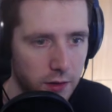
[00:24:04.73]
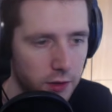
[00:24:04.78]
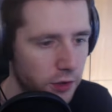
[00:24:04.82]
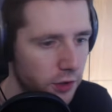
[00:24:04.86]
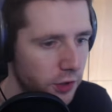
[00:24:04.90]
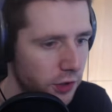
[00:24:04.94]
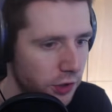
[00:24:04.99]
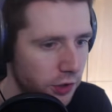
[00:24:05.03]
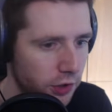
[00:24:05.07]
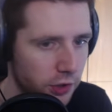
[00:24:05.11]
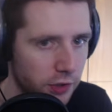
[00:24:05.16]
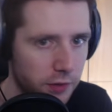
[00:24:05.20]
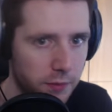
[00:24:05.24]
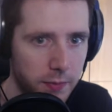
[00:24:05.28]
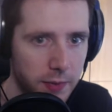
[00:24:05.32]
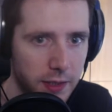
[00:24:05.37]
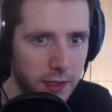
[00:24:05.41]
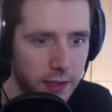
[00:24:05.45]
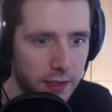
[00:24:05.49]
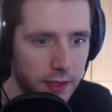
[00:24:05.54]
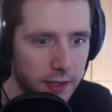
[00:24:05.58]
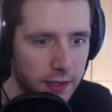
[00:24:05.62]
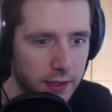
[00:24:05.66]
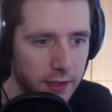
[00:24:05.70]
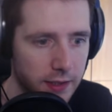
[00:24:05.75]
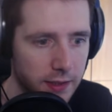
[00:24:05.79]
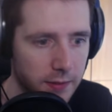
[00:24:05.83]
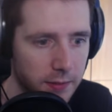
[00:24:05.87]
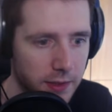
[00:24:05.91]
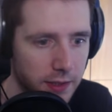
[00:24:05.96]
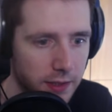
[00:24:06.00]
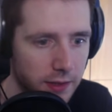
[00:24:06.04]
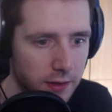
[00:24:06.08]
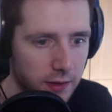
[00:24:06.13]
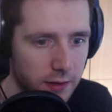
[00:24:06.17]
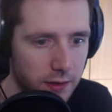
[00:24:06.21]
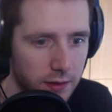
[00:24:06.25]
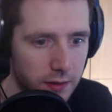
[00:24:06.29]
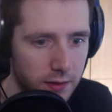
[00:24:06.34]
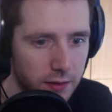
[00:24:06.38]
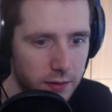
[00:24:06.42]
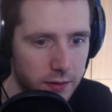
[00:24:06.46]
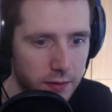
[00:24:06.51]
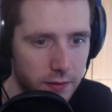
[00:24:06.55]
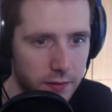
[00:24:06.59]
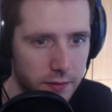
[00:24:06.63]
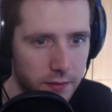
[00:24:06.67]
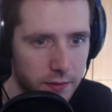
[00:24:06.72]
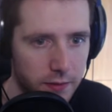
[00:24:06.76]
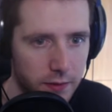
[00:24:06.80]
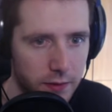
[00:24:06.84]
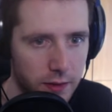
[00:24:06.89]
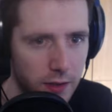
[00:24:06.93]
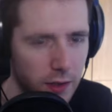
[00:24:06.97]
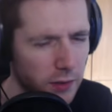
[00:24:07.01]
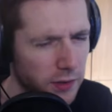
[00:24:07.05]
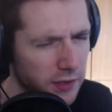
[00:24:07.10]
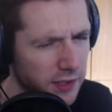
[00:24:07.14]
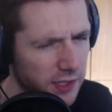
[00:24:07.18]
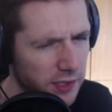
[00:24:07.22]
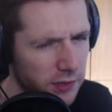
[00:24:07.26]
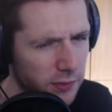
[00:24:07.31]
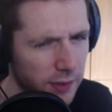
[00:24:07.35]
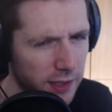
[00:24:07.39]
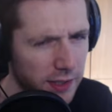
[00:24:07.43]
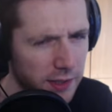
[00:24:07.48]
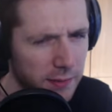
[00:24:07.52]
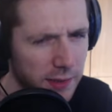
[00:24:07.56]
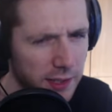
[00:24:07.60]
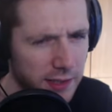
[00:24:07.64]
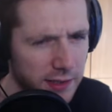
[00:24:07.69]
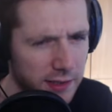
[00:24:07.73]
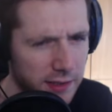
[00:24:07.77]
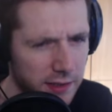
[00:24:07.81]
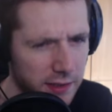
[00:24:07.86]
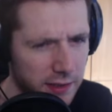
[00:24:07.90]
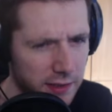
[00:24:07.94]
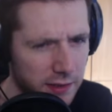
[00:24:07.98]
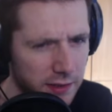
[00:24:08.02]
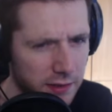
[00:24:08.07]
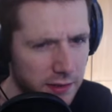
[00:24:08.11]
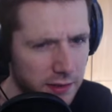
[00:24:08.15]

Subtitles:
Should be an item here. Oh, is this randomized?